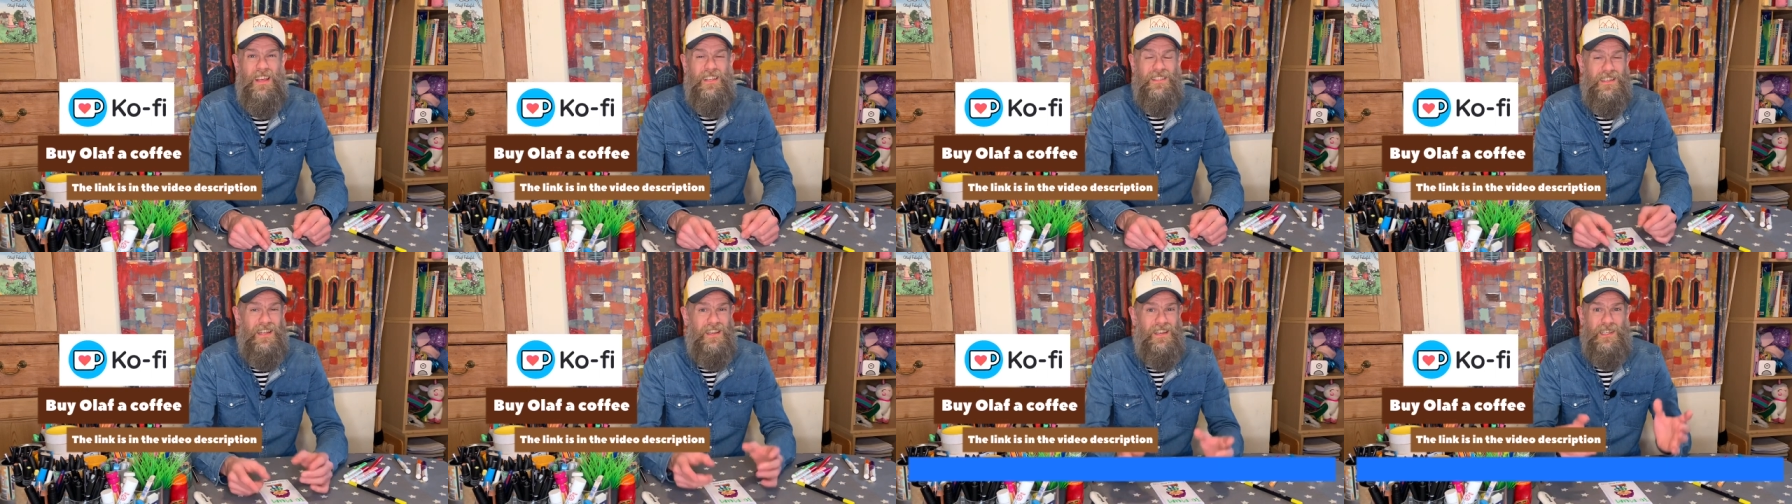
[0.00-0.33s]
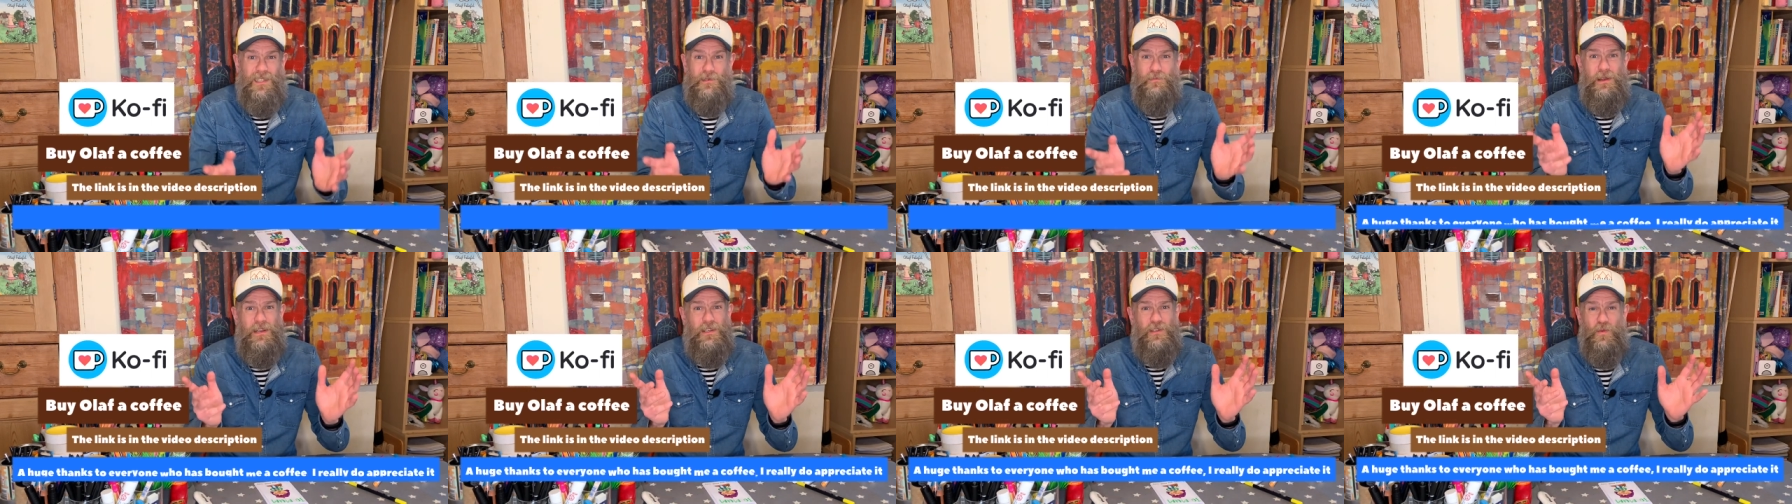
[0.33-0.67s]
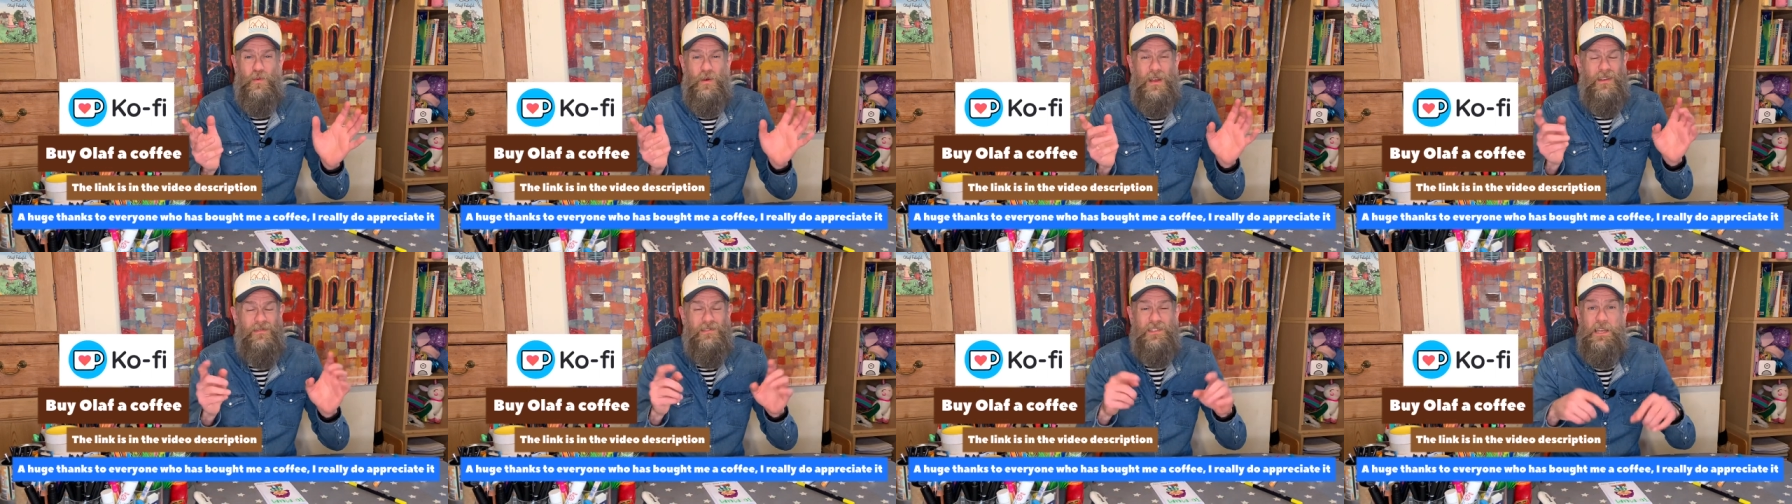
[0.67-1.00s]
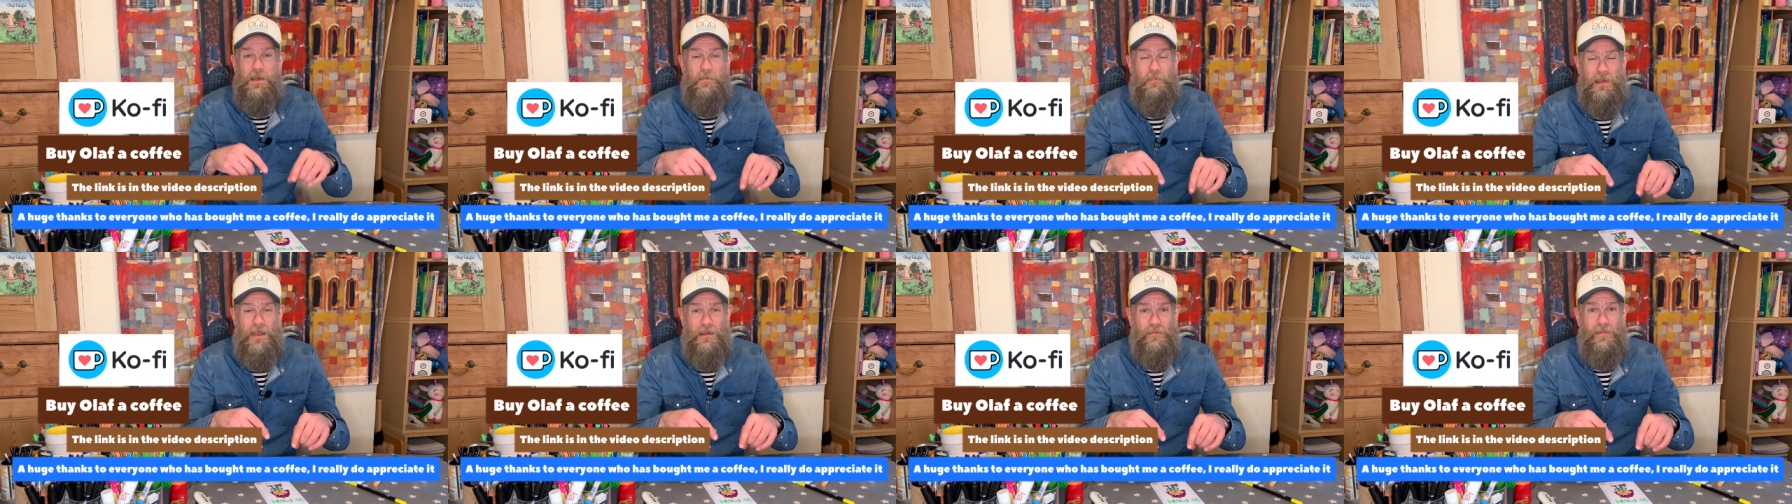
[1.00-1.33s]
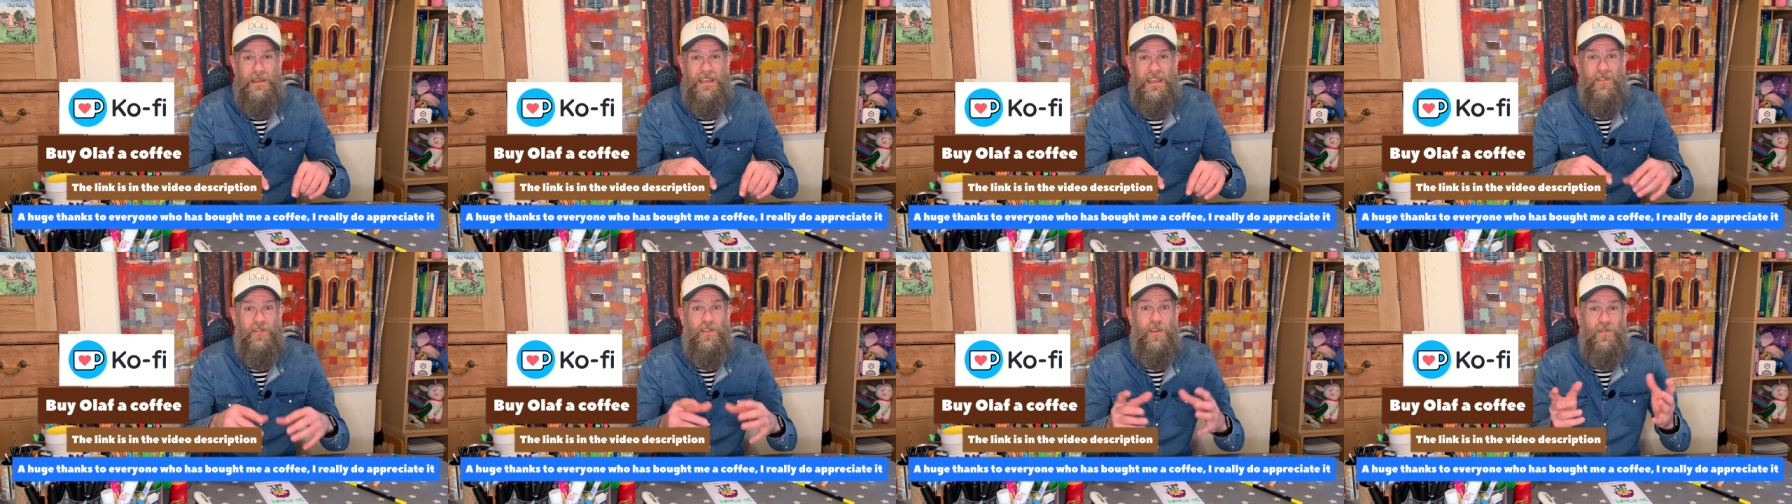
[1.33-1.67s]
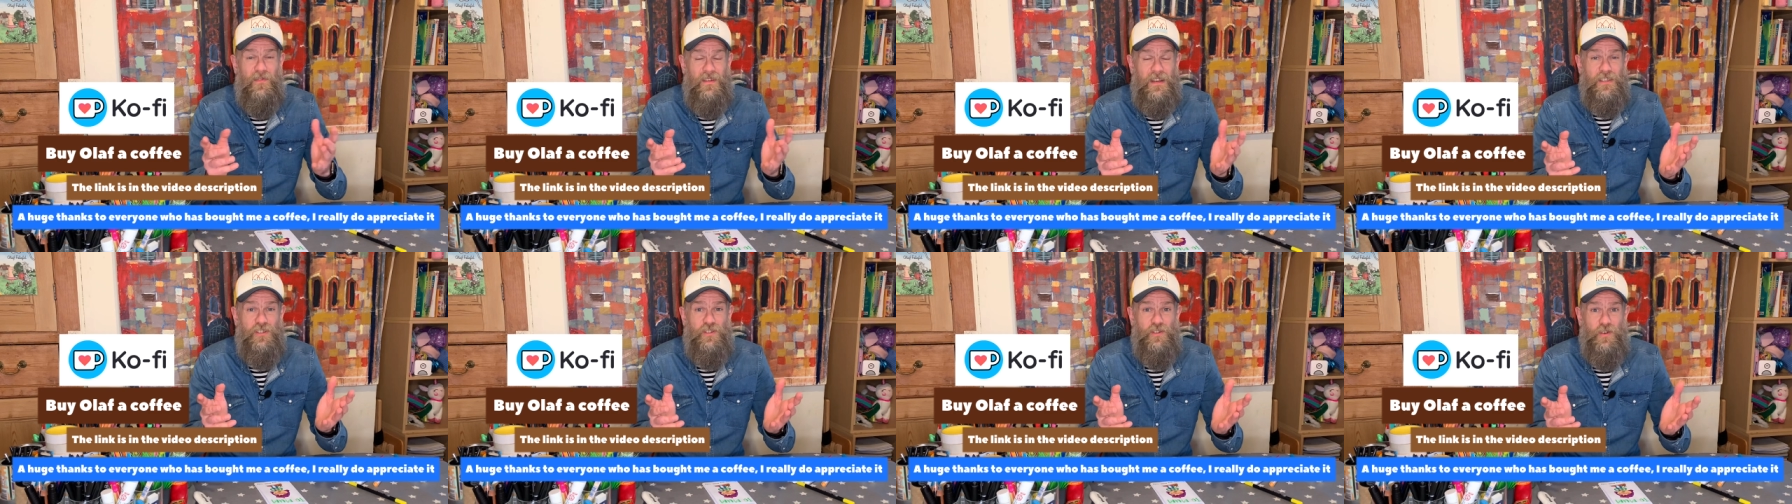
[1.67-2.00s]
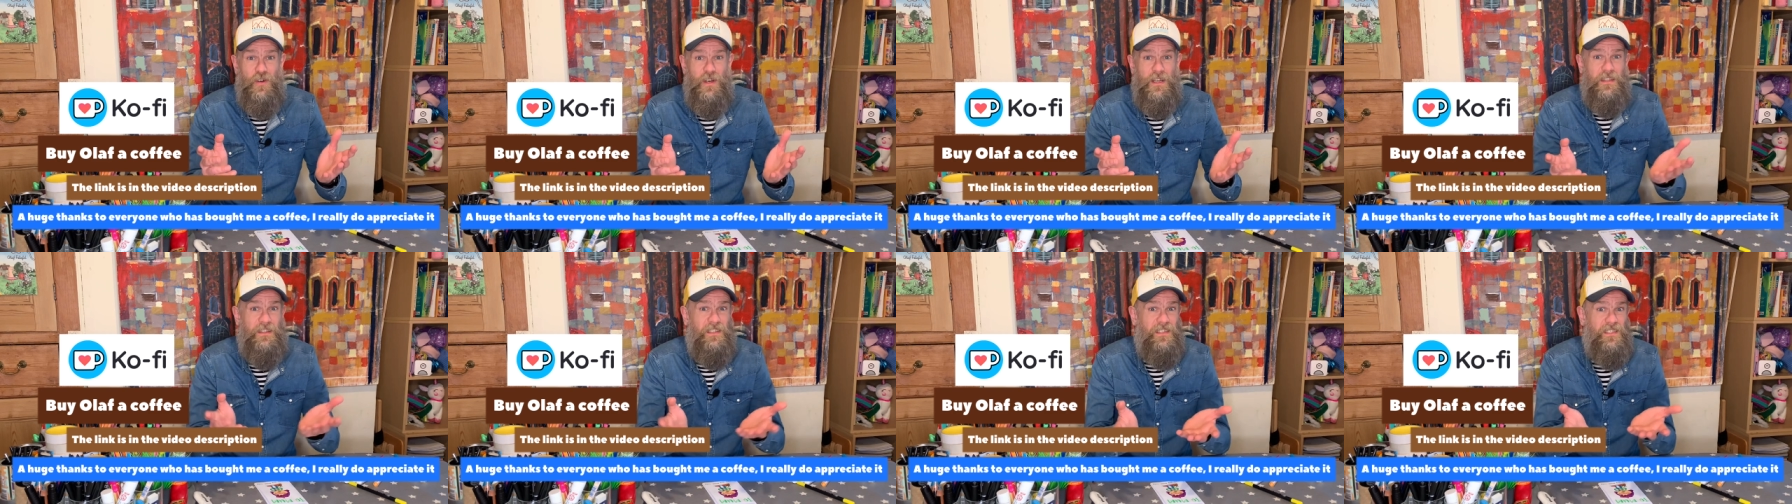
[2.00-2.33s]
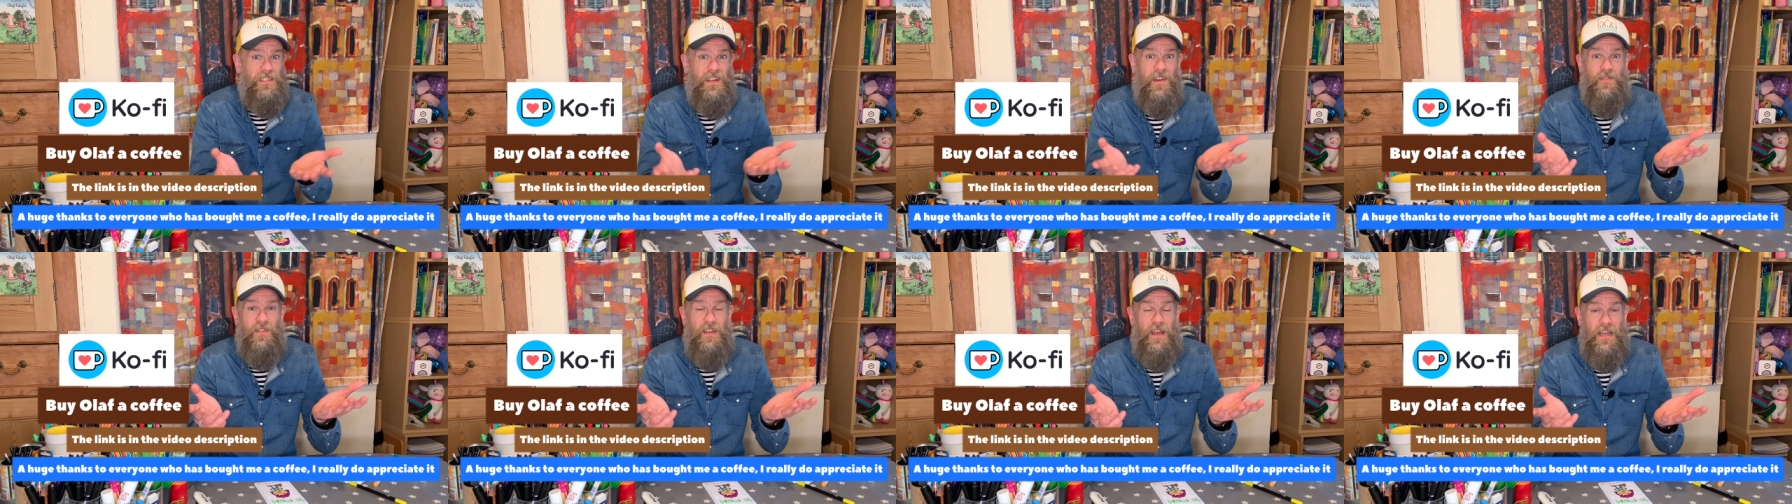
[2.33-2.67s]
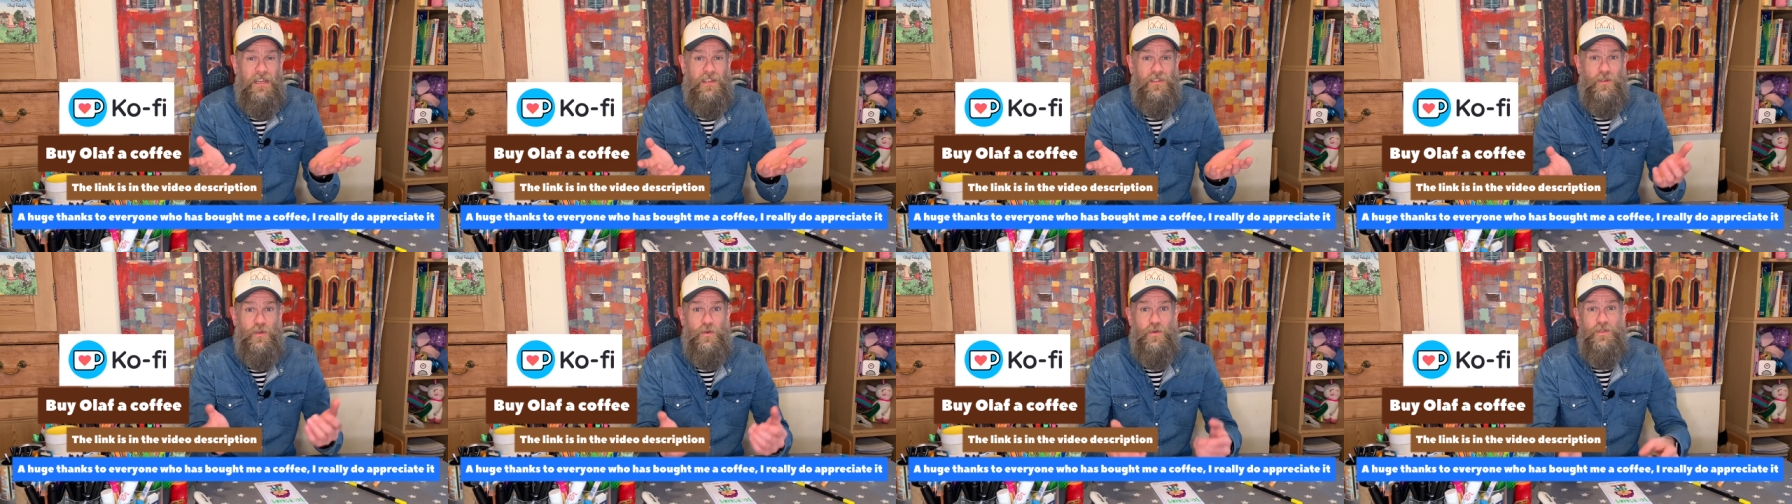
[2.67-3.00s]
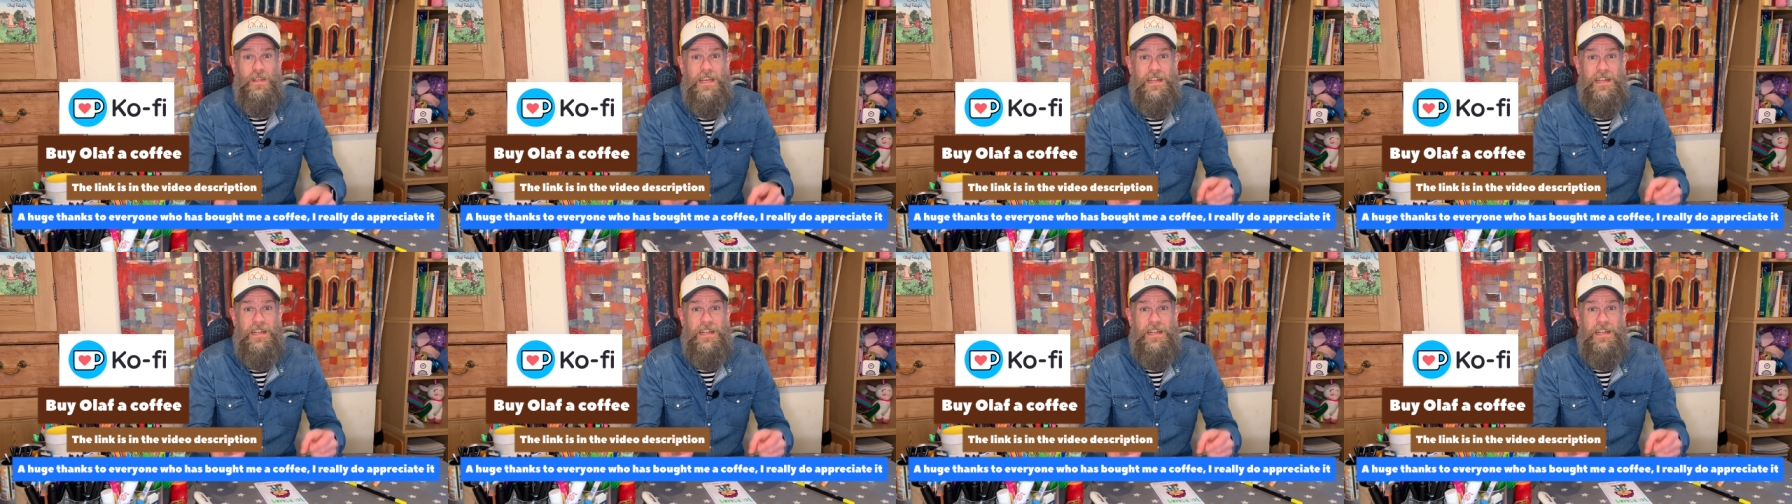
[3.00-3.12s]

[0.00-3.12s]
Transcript: it's like a special way of tipping me if you've enjoyed the stuff that I do,